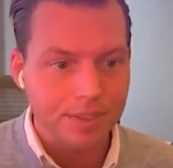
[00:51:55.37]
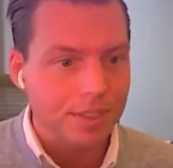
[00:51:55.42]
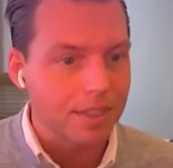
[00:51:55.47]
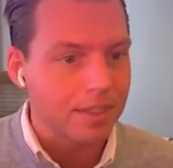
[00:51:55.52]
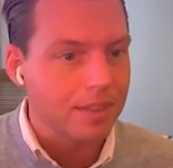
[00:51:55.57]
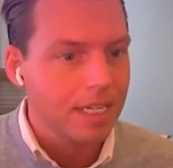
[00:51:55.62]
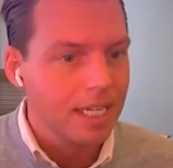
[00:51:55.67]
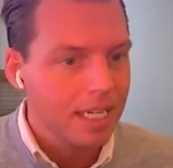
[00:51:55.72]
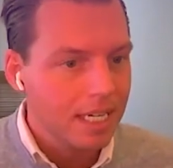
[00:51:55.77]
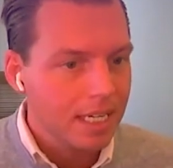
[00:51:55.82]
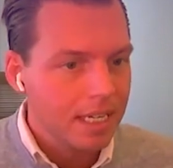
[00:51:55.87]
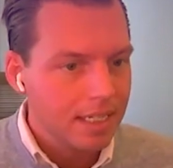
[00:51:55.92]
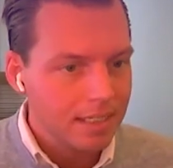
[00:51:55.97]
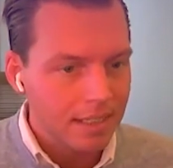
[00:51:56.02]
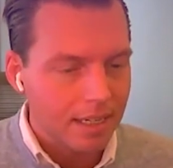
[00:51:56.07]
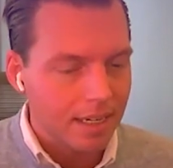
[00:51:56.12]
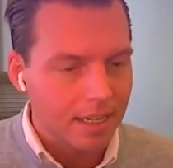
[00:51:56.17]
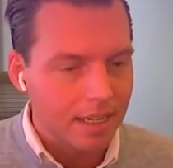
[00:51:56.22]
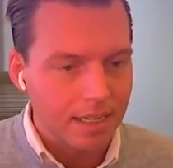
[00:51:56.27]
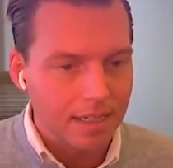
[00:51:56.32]
So
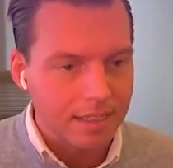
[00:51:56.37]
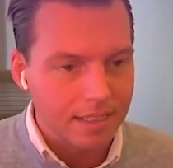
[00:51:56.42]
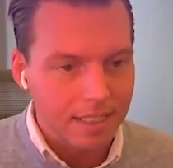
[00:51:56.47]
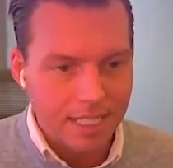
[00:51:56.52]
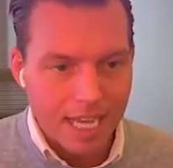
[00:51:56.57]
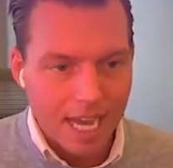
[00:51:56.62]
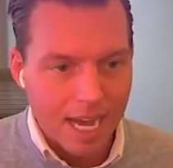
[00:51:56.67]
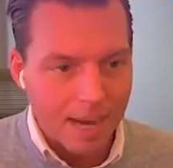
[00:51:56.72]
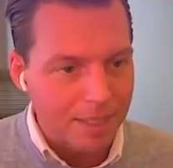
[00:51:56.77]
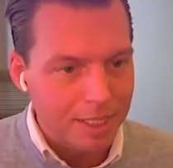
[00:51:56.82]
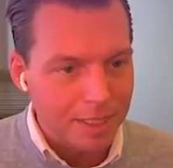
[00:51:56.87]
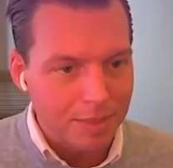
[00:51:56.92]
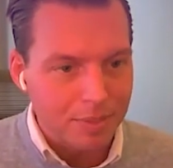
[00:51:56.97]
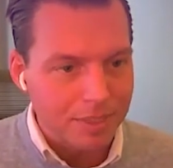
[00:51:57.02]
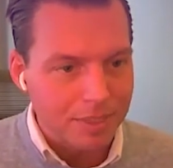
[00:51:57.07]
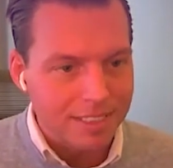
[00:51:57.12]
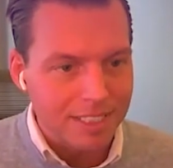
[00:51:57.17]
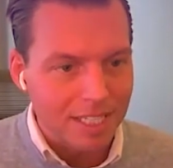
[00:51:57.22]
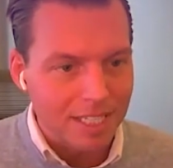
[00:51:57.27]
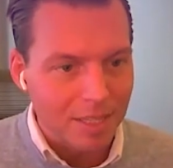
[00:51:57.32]
in the comments,
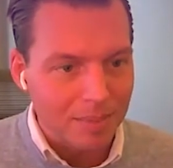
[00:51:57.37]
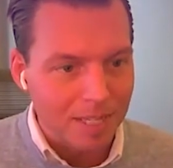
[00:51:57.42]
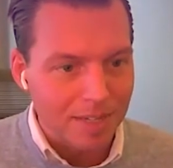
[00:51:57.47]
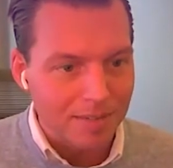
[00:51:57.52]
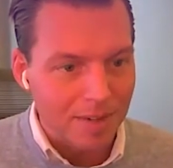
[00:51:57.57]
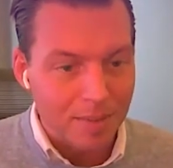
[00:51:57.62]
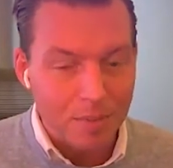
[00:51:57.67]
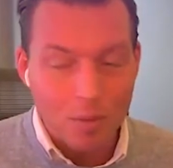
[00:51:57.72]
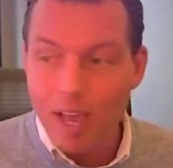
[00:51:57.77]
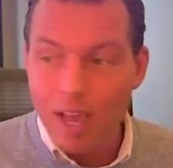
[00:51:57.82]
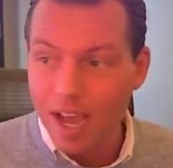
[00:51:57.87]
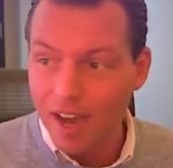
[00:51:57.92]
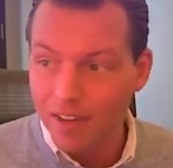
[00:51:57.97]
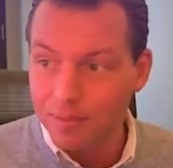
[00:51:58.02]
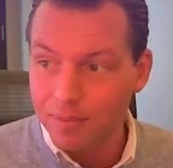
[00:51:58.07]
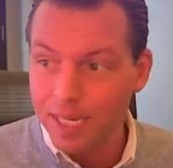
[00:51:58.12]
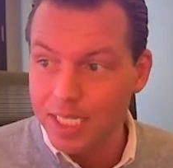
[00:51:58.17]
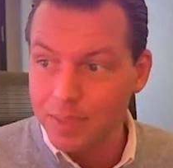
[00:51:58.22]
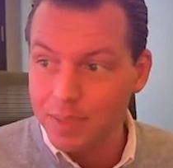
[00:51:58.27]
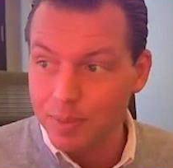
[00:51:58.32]
please tell me if I'm way
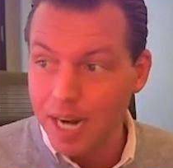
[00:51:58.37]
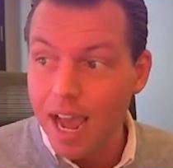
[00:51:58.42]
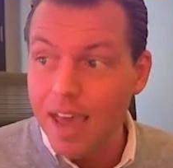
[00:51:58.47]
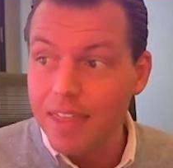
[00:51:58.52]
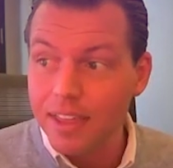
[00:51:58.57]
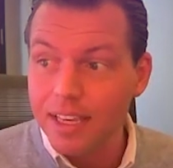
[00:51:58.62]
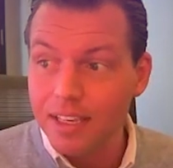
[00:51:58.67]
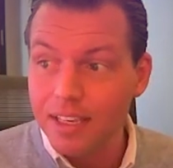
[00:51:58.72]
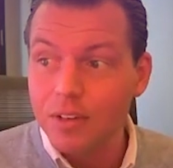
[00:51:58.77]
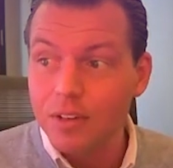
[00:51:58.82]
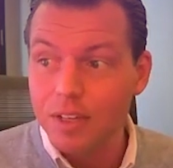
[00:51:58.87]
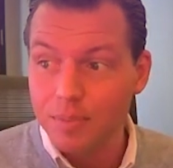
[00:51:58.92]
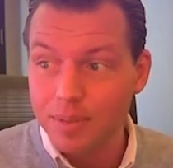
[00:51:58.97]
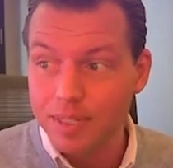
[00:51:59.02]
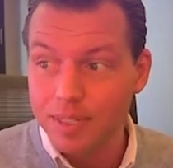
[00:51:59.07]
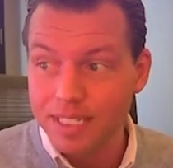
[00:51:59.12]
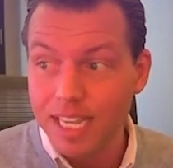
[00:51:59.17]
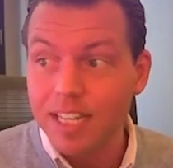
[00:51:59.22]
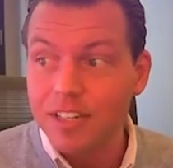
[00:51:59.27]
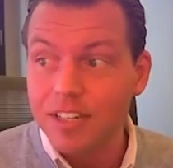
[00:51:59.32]
off base, but I think you could
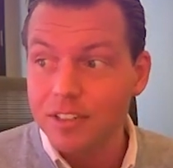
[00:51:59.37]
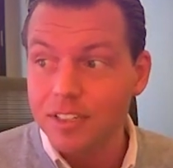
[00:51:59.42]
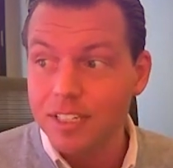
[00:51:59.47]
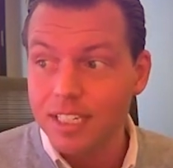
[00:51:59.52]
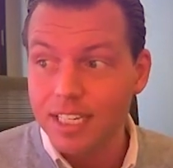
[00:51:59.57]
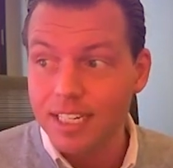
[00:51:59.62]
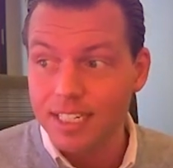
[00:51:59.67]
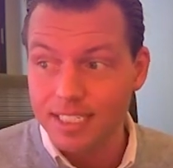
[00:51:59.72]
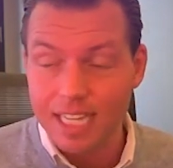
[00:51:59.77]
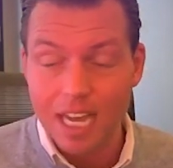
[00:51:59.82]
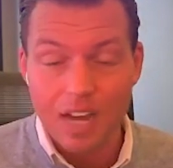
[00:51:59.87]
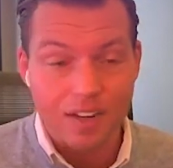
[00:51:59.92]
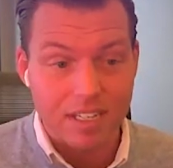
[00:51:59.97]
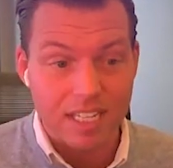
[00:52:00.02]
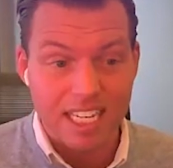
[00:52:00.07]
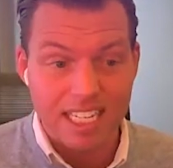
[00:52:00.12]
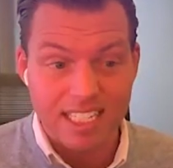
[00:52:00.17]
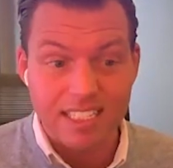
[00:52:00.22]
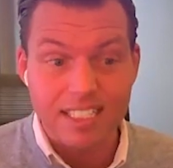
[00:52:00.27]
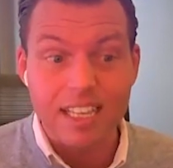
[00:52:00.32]
potentially get it down to
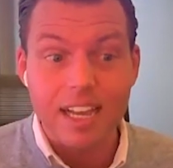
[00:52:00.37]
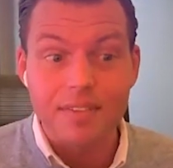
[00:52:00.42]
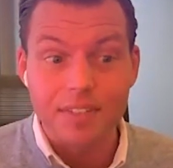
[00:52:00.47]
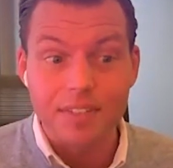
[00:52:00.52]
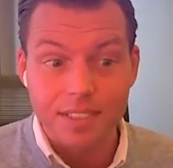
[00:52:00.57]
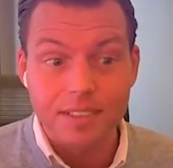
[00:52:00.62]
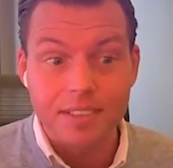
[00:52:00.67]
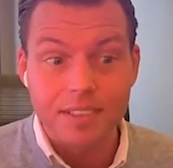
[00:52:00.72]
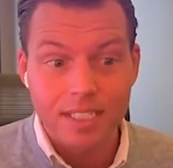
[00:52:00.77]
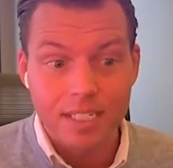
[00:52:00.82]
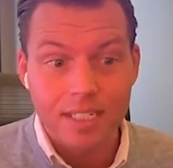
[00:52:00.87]
like 7.